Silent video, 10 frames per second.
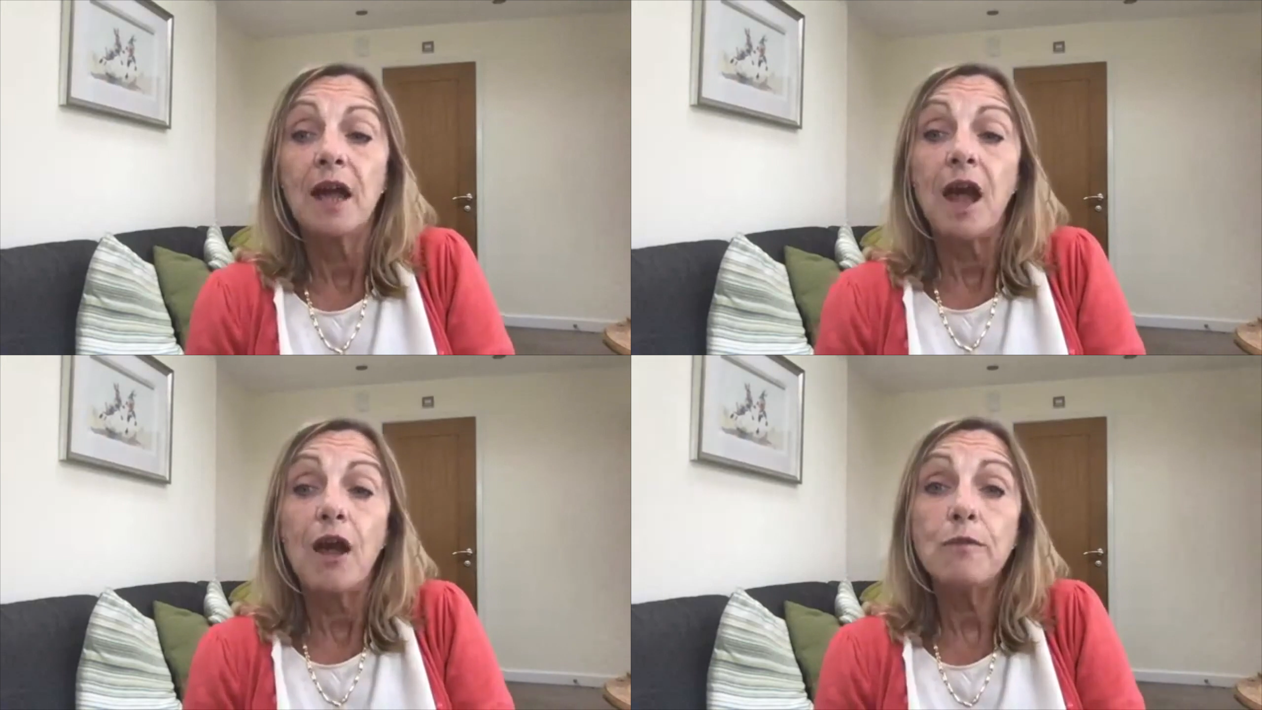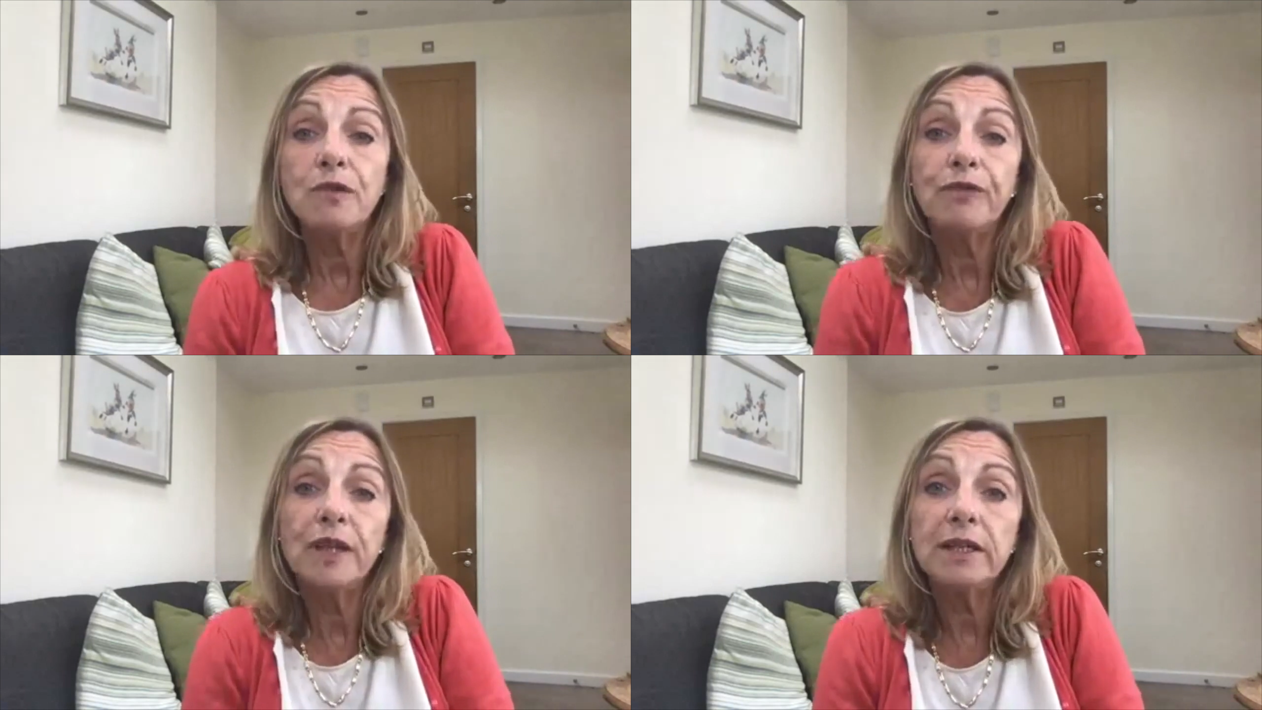Hope you're
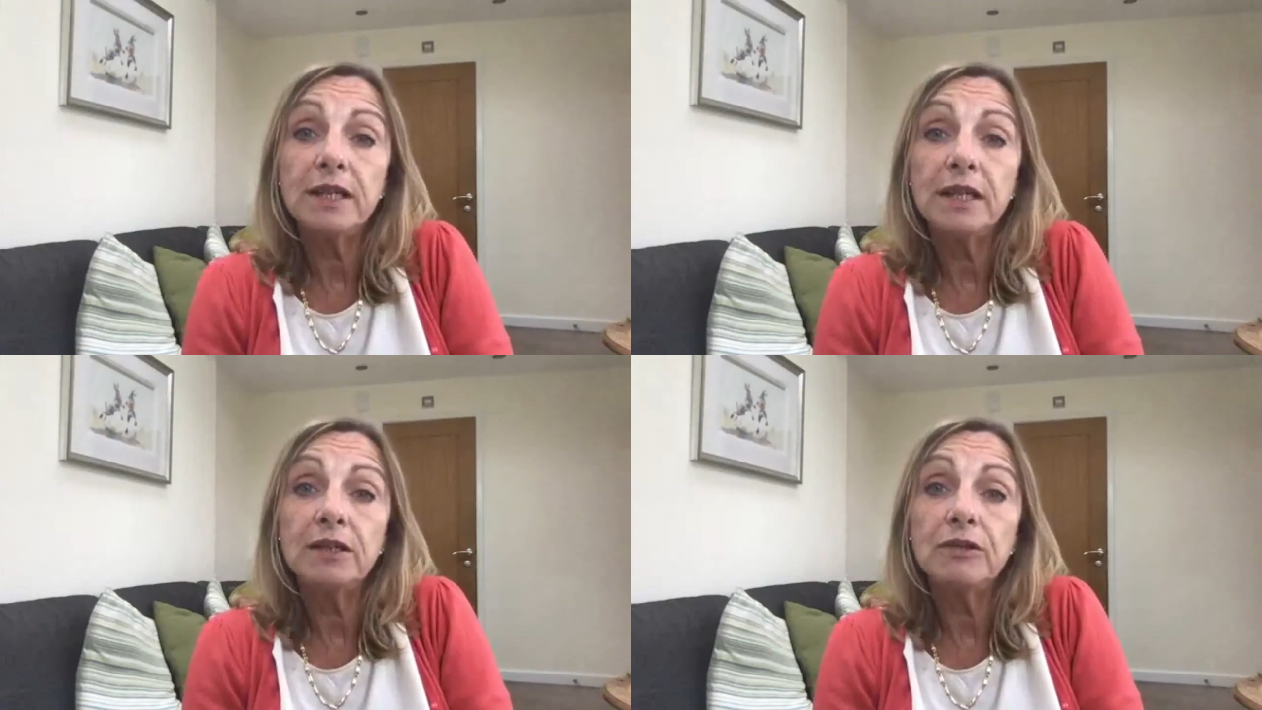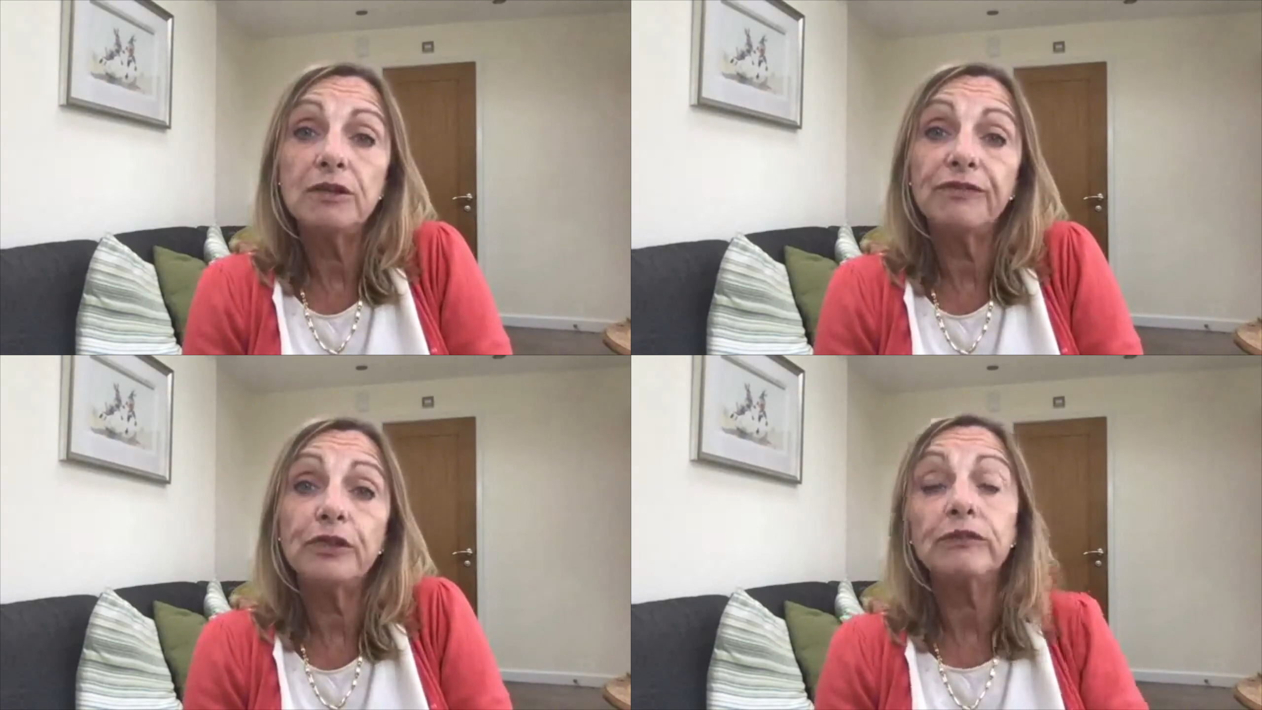finding these
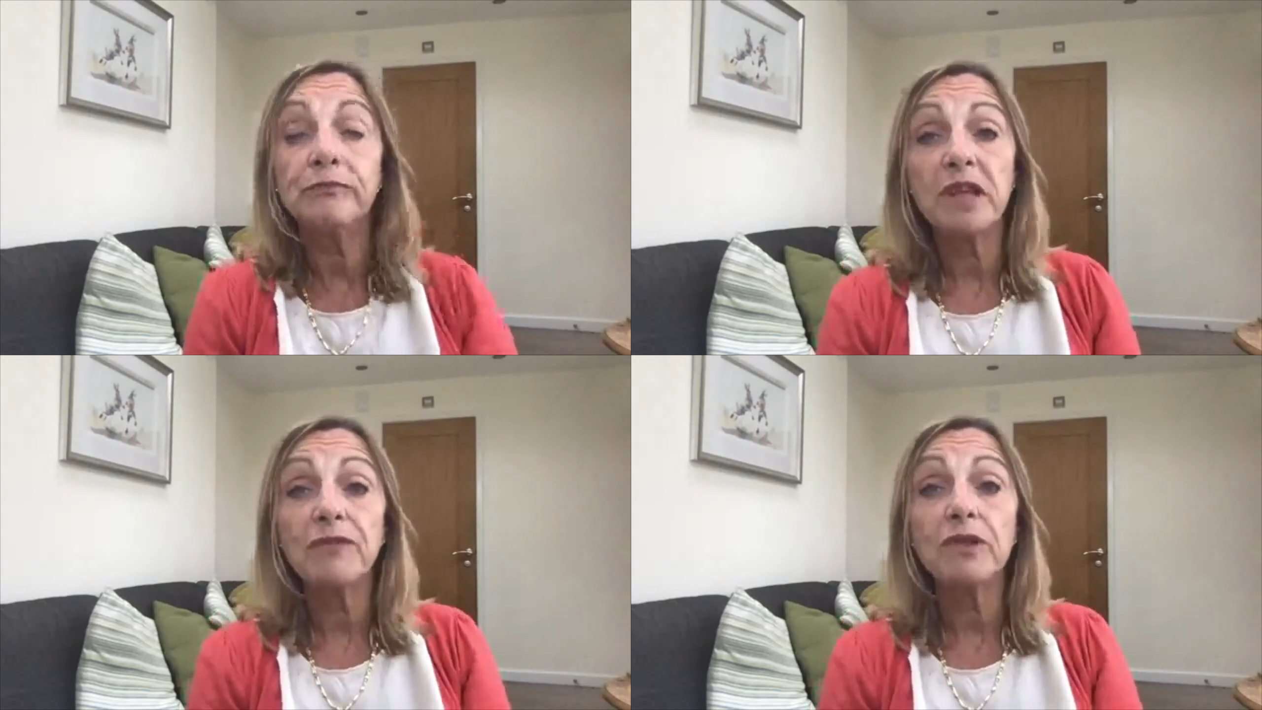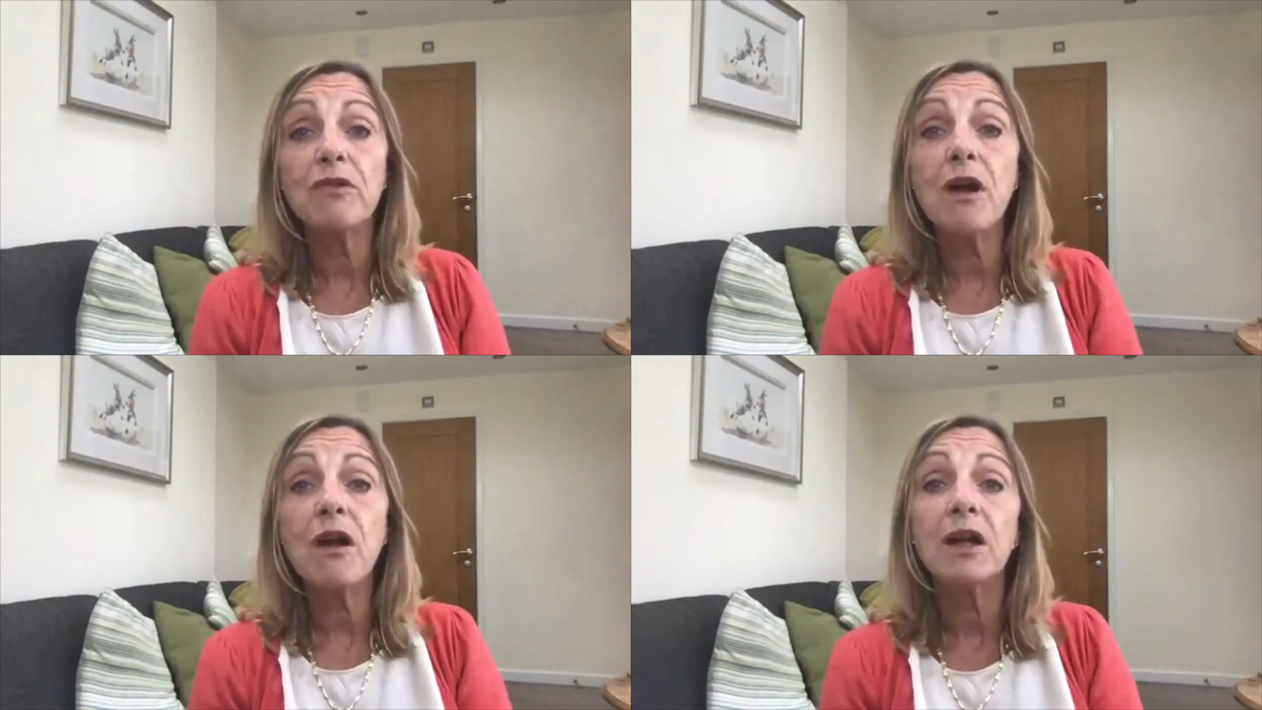useful. If you
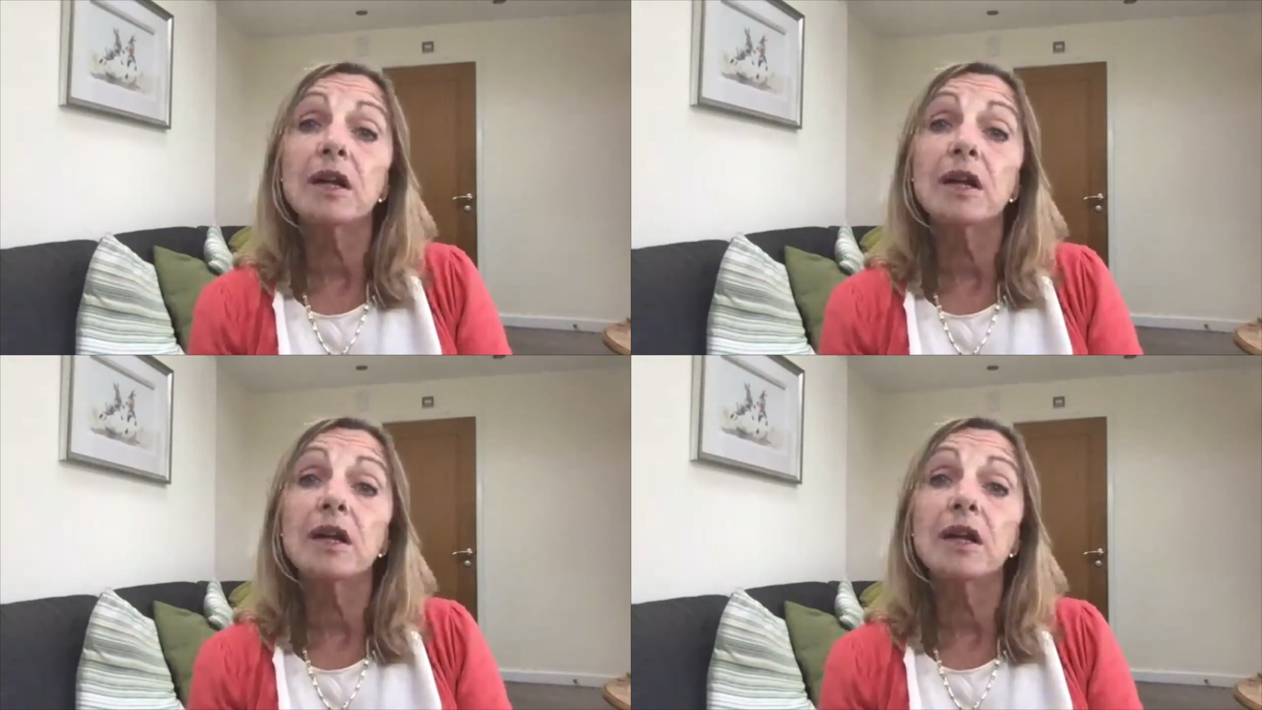are,